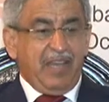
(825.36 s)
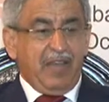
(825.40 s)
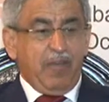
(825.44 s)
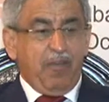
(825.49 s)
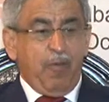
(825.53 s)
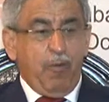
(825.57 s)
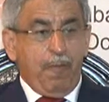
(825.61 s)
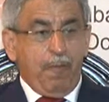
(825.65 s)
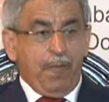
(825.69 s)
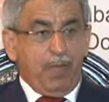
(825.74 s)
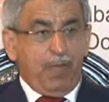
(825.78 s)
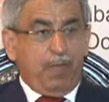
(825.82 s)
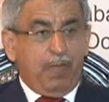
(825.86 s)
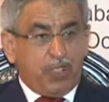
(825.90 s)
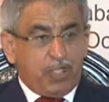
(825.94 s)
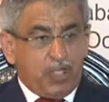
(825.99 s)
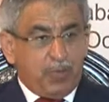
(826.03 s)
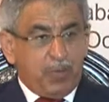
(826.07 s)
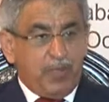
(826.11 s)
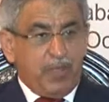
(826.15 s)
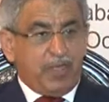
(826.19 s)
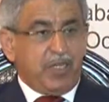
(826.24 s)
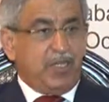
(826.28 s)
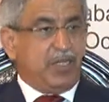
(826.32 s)
open
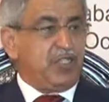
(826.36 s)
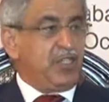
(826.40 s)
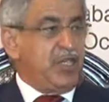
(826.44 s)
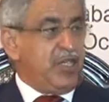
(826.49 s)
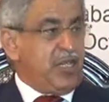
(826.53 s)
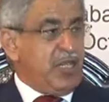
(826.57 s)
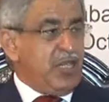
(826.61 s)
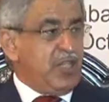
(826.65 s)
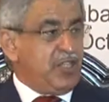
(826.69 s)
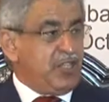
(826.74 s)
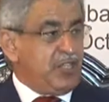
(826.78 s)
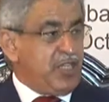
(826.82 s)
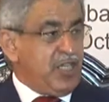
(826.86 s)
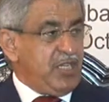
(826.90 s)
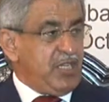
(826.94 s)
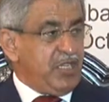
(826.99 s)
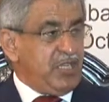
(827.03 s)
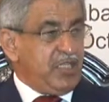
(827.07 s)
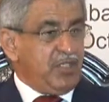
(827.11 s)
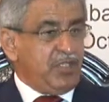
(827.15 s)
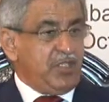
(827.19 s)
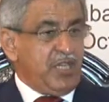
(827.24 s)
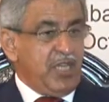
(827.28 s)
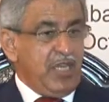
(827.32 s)
hospitals and health
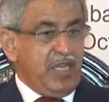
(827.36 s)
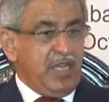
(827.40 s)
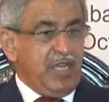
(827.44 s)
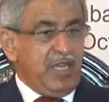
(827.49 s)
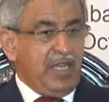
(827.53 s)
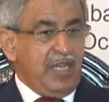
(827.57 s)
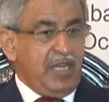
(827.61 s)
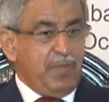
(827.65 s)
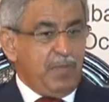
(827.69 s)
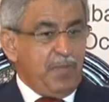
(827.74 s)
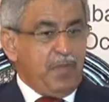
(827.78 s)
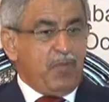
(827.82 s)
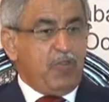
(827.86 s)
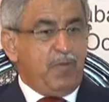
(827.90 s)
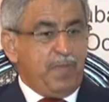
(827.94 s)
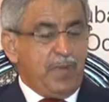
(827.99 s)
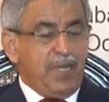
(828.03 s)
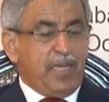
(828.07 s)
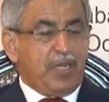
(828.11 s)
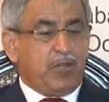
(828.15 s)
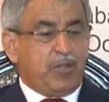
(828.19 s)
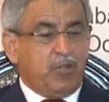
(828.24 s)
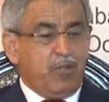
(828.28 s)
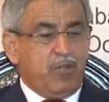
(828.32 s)
centers. Let me go
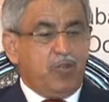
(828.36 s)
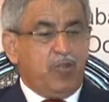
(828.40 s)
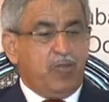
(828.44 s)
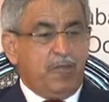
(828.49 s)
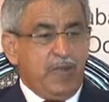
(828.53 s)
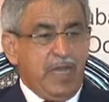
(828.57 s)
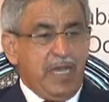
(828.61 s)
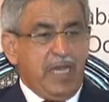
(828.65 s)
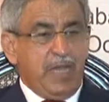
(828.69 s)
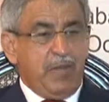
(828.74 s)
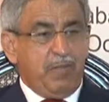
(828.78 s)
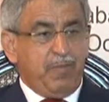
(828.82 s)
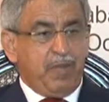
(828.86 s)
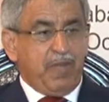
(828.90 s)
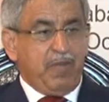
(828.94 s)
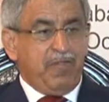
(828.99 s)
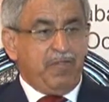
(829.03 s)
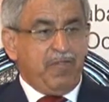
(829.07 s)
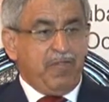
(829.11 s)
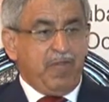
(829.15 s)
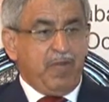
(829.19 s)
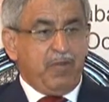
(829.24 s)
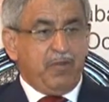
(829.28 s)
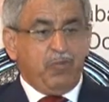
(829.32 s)
back to Oman
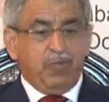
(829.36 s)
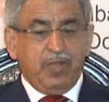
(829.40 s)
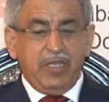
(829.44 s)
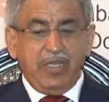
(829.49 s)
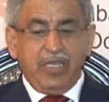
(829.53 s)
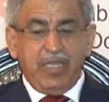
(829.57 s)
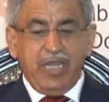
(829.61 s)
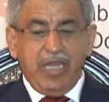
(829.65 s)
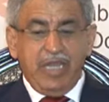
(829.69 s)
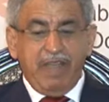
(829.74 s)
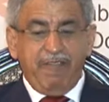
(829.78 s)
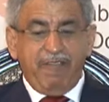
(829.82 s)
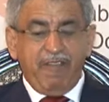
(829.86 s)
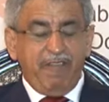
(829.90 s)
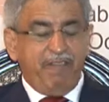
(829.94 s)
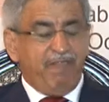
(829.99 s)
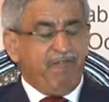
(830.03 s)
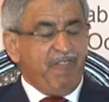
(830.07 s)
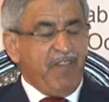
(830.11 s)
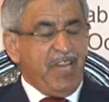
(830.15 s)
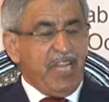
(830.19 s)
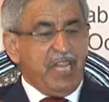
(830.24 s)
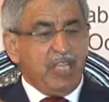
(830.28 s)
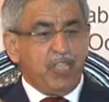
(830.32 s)
briefly. We have a
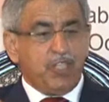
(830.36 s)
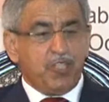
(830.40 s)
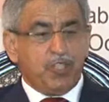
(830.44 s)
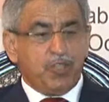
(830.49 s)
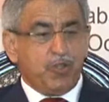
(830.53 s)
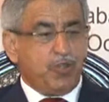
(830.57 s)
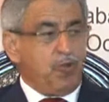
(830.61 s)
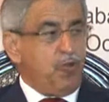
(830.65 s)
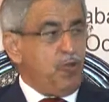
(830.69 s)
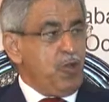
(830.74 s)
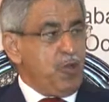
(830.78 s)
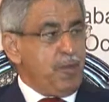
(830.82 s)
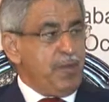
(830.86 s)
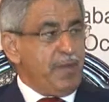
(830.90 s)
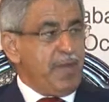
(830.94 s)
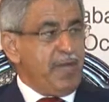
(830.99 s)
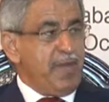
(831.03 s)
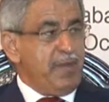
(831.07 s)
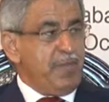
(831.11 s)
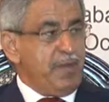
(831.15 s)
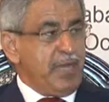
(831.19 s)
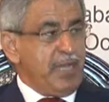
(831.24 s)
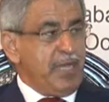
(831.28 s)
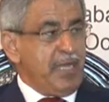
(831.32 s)
very strong
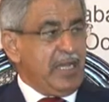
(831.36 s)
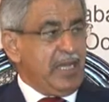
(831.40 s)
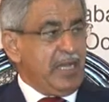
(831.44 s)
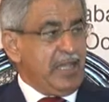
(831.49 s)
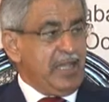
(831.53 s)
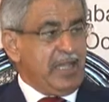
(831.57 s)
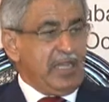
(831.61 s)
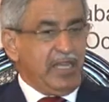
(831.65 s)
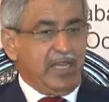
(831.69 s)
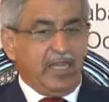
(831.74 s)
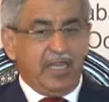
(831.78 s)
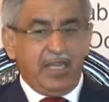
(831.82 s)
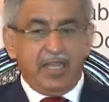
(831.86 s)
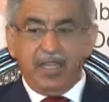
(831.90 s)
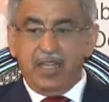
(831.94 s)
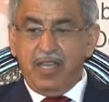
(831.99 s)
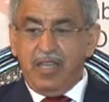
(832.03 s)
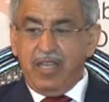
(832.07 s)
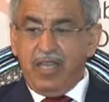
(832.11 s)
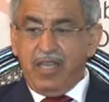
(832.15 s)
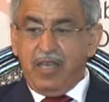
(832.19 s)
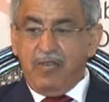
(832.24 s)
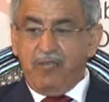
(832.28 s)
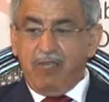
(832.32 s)
primary health care
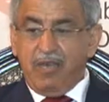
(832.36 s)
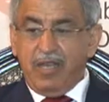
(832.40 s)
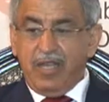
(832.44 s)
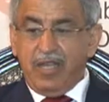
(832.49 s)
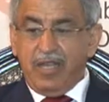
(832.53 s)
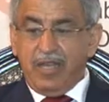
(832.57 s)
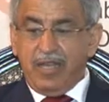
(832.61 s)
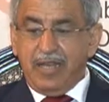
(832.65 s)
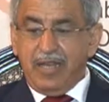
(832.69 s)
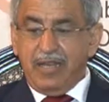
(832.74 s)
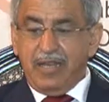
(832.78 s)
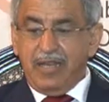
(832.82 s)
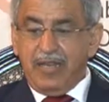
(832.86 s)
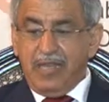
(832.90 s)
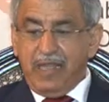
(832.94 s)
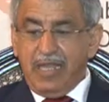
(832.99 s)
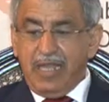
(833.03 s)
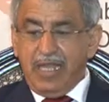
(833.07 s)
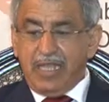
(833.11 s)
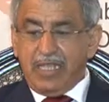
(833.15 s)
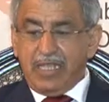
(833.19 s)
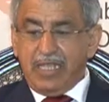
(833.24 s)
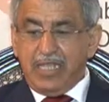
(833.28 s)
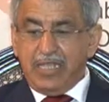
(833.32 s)
where
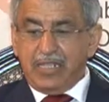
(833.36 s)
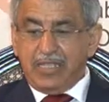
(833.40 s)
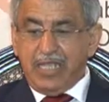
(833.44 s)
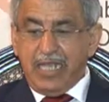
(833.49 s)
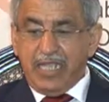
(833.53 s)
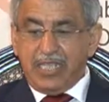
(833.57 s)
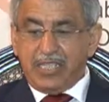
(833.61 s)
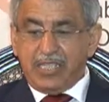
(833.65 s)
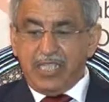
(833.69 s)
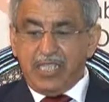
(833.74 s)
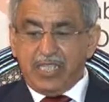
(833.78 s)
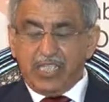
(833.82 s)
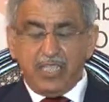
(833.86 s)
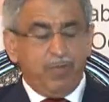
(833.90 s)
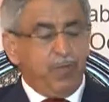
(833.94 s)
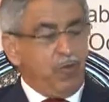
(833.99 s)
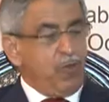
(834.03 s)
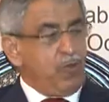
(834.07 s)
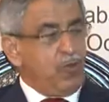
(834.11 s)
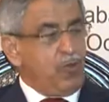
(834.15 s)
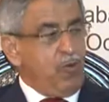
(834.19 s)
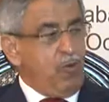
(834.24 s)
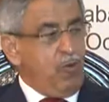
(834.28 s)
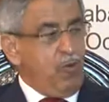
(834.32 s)
it is
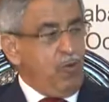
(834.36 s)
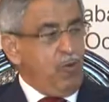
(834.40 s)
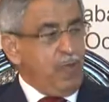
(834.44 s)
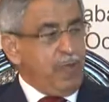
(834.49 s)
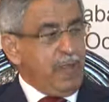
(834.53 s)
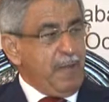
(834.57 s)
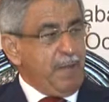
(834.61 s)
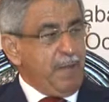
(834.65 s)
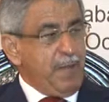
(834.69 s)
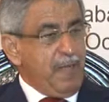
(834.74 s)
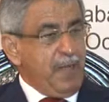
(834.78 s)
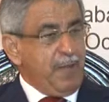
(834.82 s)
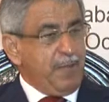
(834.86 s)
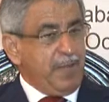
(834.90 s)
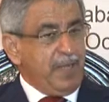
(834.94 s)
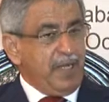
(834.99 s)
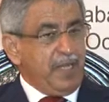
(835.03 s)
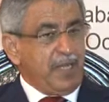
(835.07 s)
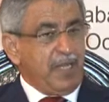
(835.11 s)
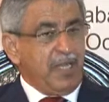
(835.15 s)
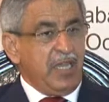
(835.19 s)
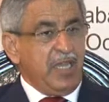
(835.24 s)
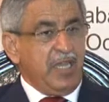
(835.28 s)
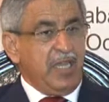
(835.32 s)
accessible to all the
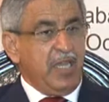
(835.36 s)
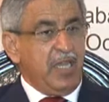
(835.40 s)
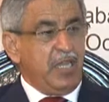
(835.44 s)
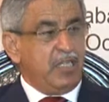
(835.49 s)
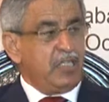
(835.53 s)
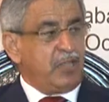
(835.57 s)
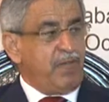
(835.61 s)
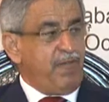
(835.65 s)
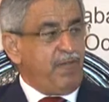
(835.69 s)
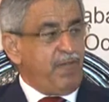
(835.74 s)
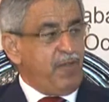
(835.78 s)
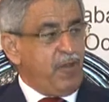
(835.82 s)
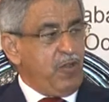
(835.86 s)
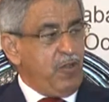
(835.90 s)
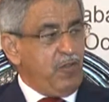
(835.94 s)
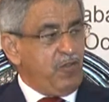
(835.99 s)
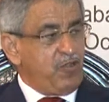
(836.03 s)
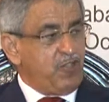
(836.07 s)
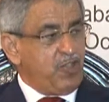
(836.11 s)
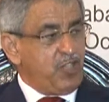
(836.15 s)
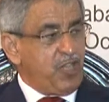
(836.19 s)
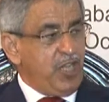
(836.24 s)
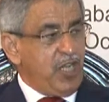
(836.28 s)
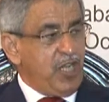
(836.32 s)
public, it's free
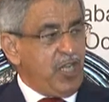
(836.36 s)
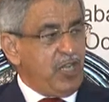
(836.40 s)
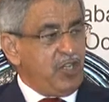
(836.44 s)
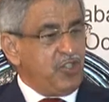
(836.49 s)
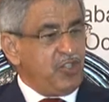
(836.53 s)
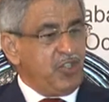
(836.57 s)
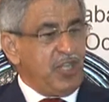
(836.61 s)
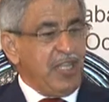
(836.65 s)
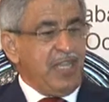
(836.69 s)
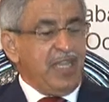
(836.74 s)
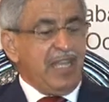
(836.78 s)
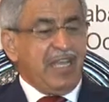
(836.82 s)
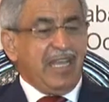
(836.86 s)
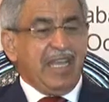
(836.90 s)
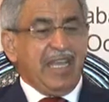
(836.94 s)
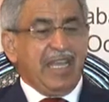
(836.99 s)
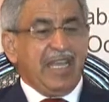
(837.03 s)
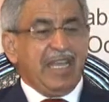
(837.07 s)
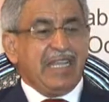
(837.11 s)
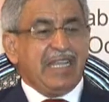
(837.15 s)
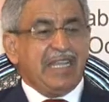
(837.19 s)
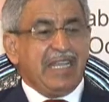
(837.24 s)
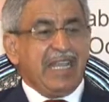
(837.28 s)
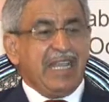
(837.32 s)
of charge,
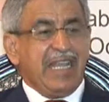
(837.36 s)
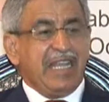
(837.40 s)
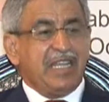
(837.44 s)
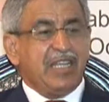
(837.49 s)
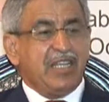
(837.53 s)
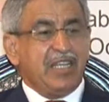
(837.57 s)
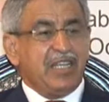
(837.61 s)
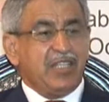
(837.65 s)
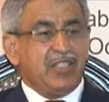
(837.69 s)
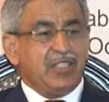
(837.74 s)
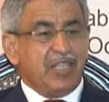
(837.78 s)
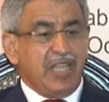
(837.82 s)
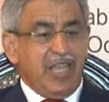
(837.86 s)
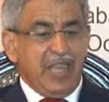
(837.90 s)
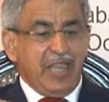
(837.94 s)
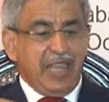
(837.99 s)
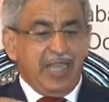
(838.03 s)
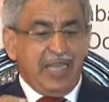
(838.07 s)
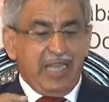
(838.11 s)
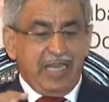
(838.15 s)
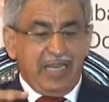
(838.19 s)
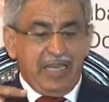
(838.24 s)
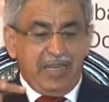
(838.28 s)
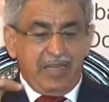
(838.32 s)
and it is
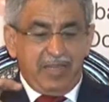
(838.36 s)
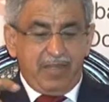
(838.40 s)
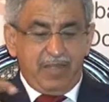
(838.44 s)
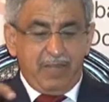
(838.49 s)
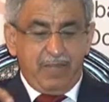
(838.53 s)
the